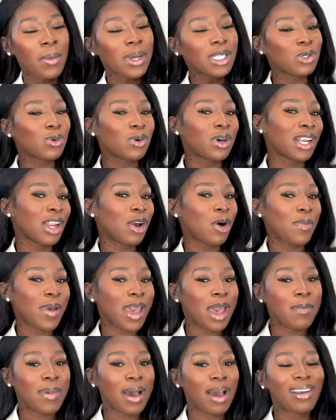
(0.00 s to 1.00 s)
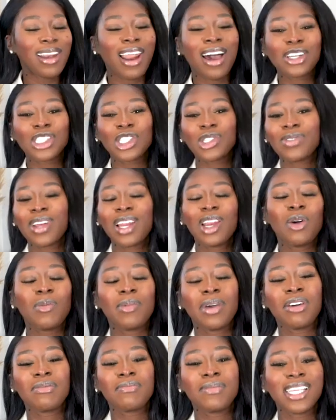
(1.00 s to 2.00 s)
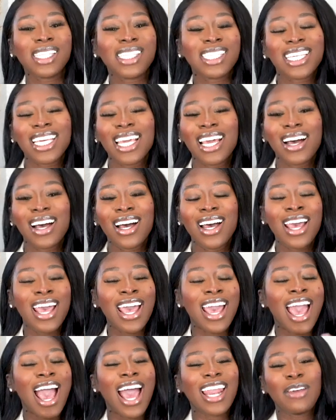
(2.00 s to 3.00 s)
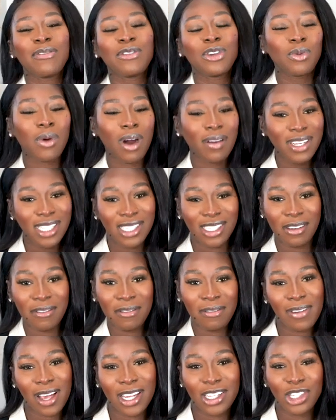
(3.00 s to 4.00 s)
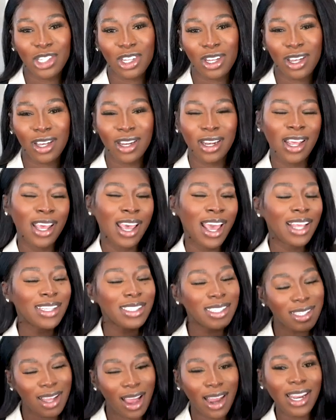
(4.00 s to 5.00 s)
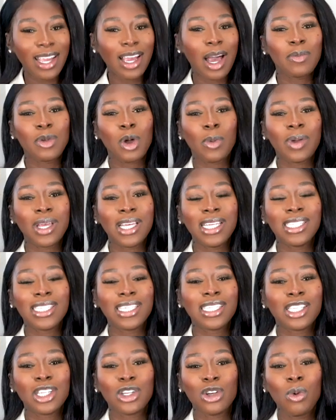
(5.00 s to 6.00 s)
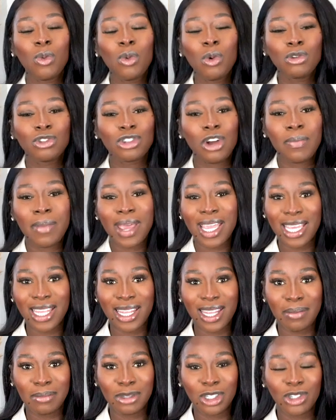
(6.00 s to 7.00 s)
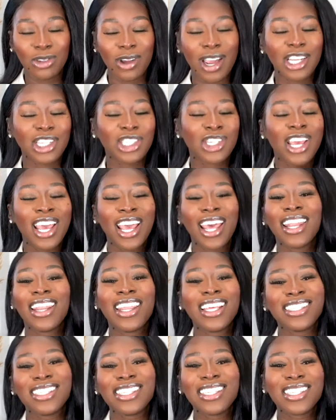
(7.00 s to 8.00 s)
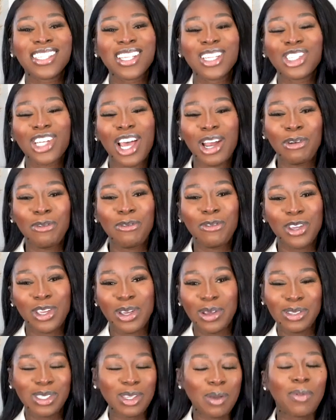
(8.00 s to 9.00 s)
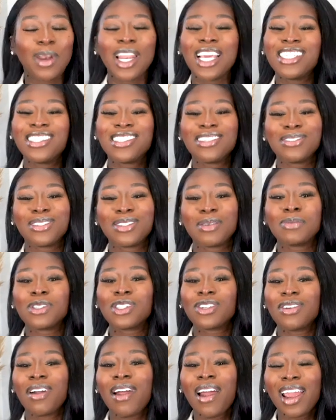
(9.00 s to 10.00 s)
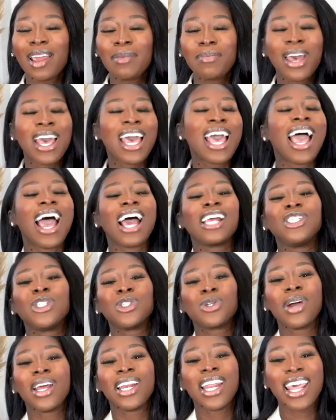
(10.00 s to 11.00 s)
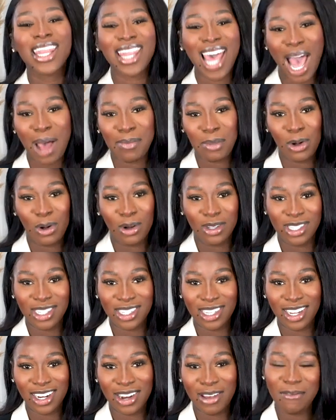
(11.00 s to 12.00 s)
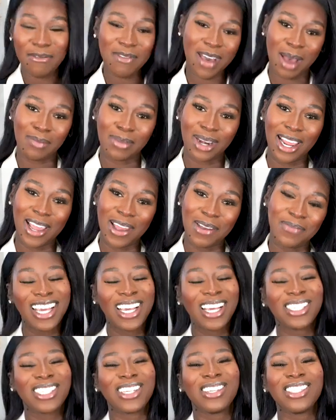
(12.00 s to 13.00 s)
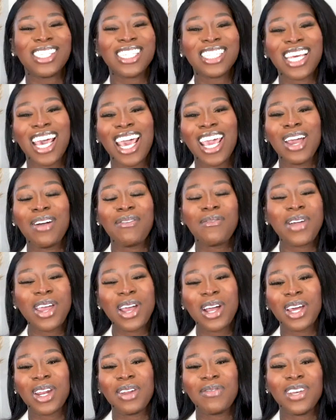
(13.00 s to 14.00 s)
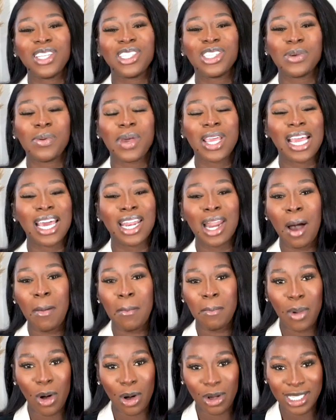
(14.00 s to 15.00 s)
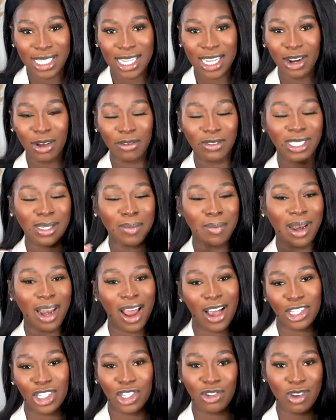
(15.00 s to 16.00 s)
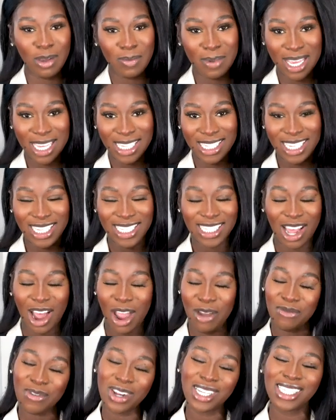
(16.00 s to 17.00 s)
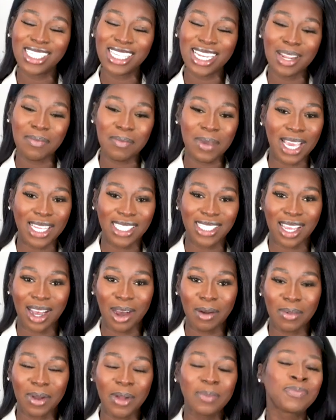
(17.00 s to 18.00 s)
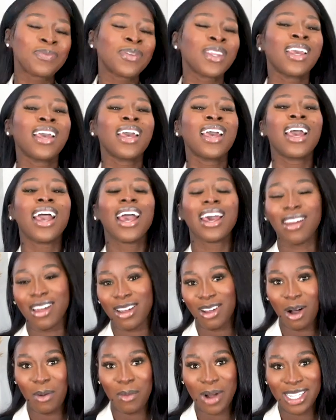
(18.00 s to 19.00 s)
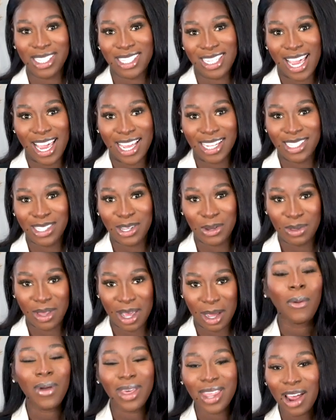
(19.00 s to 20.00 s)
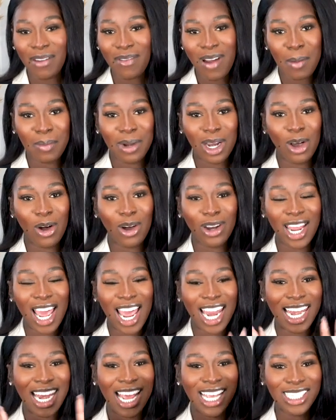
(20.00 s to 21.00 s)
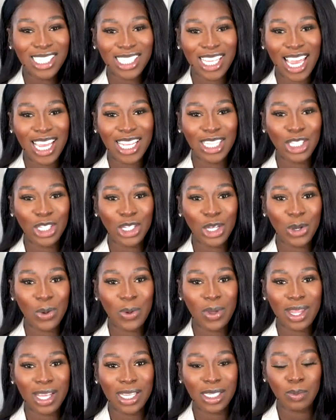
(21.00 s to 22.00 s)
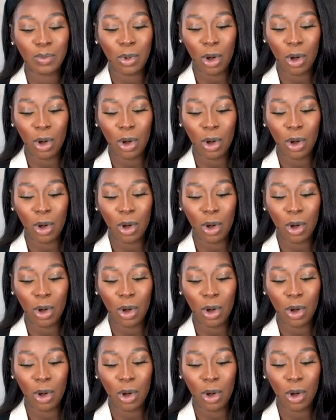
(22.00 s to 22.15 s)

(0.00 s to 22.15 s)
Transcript: We talk a little bit about luxury, a little bit of mid-tier, and if you are into fashion and styling up your pieces and your wardrobe, making them stretch, this is the channel for you. So please do subscribe and join the Emma Godson family. So today we're going to be doing an unboxing of some luxury pieces that I've recently picked up, and I can't wait to get into them. Without rambling on, let's get into this